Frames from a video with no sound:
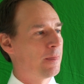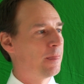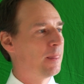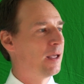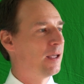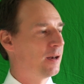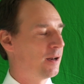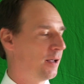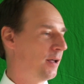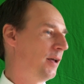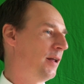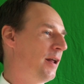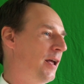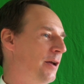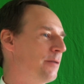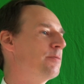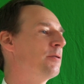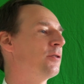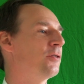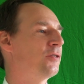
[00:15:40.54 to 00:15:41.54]
it
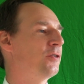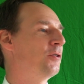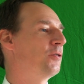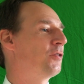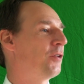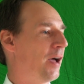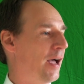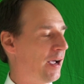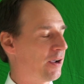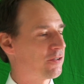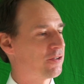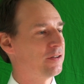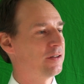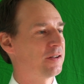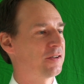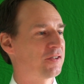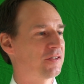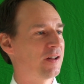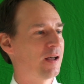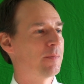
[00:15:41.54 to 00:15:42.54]
enables you to actually
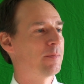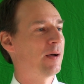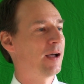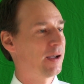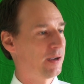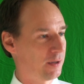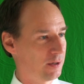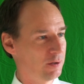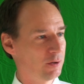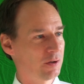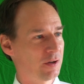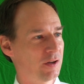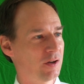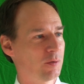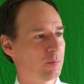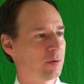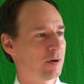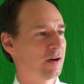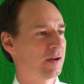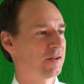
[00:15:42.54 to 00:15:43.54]
step back and look at your
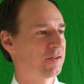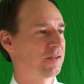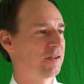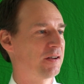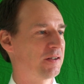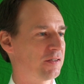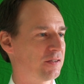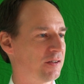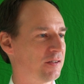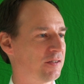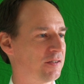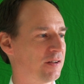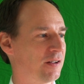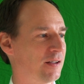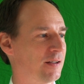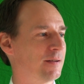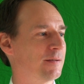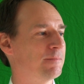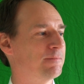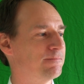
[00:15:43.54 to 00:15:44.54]
process and
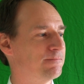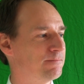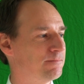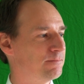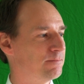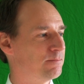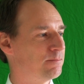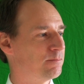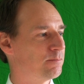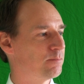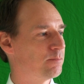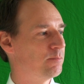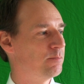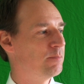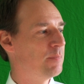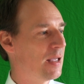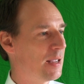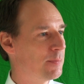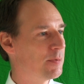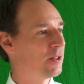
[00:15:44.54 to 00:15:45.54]
say,
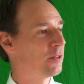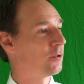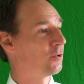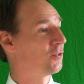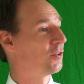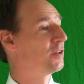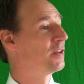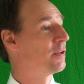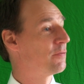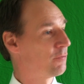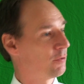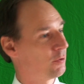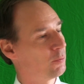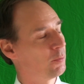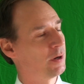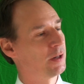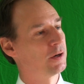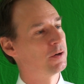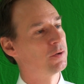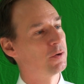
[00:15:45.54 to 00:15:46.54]
maybe there's a different
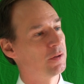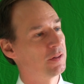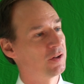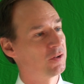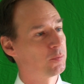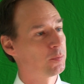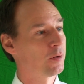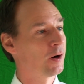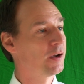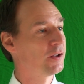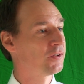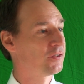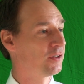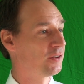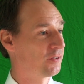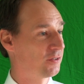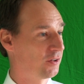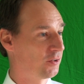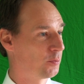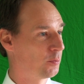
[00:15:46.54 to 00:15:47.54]
way to do this
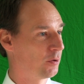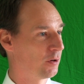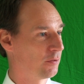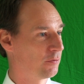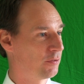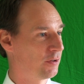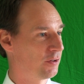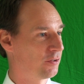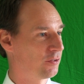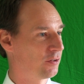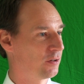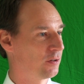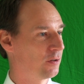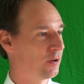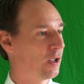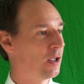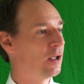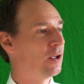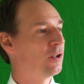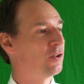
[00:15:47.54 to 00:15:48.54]
process that's more efficient.
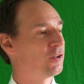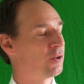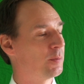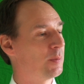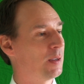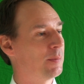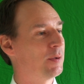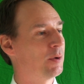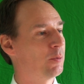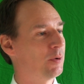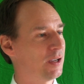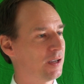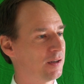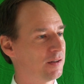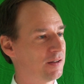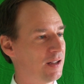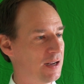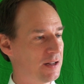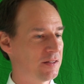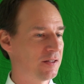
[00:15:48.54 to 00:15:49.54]
So maybe we can
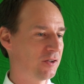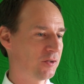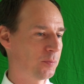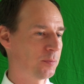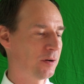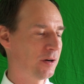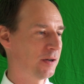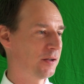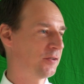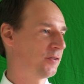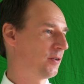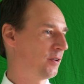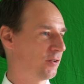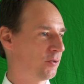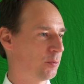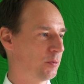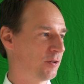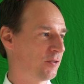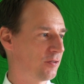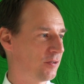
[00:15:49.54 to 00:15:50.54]
take this process,
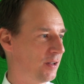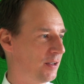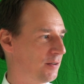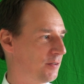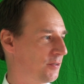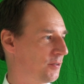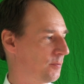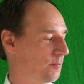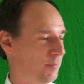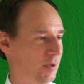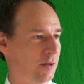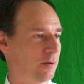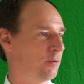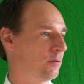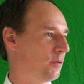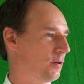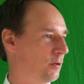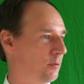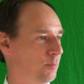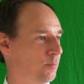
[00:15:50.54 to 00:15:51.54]
which takes, I
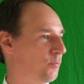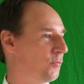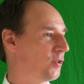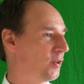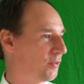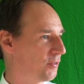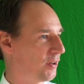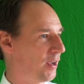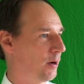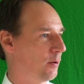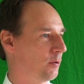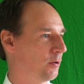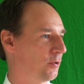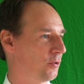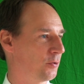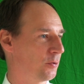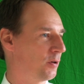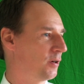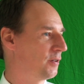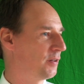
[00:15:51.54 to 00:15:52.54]
don't know, 6 hours
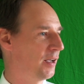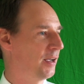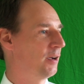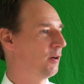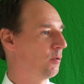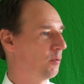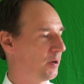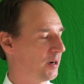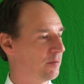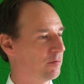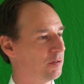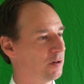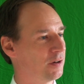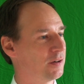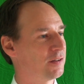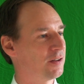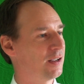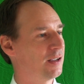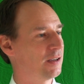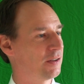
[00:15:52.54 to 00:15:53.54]
or a day or whatever it
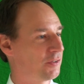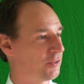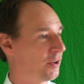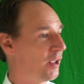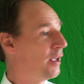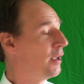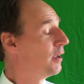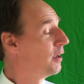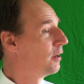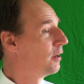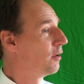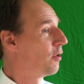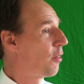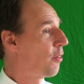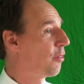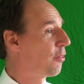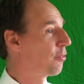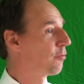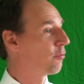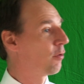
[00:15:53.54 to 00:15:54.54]
takes,
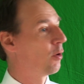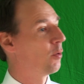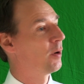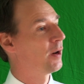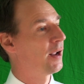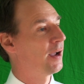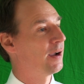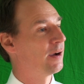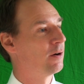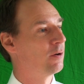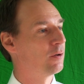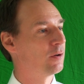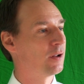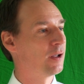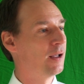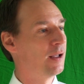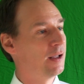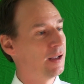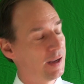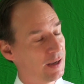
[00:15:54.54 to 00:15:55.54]
throw it out
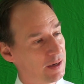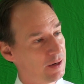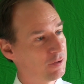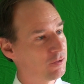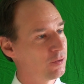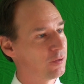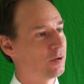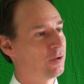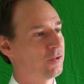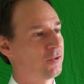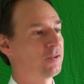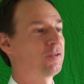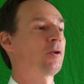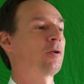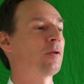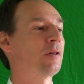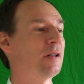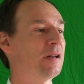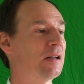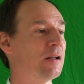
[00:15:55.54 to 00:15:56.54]
and introduce a
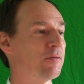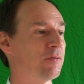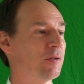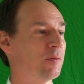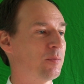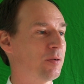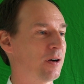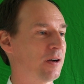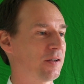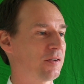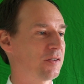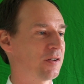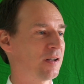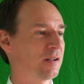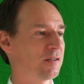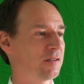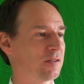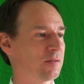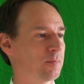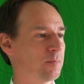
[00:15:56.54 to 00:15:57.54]
totally different
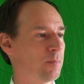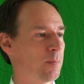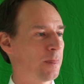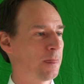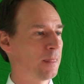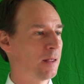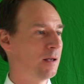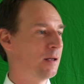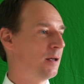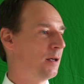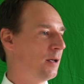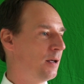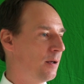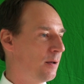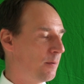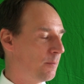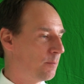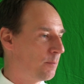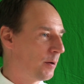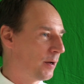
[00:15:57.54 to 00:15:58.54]
process.
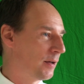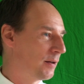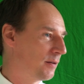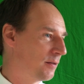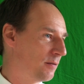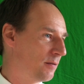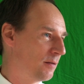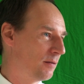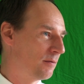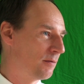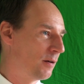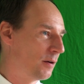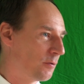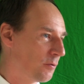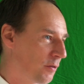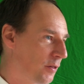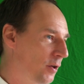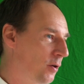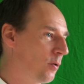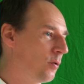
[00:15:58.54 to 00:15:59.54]
But under
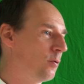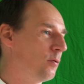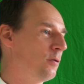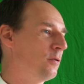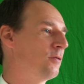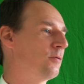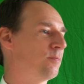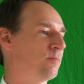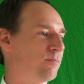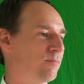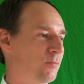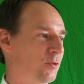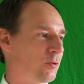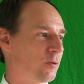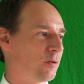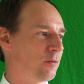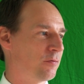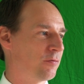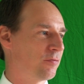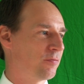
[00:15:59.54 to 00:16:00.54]
the old sort
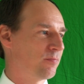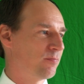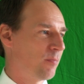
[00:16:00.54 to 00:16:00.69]
of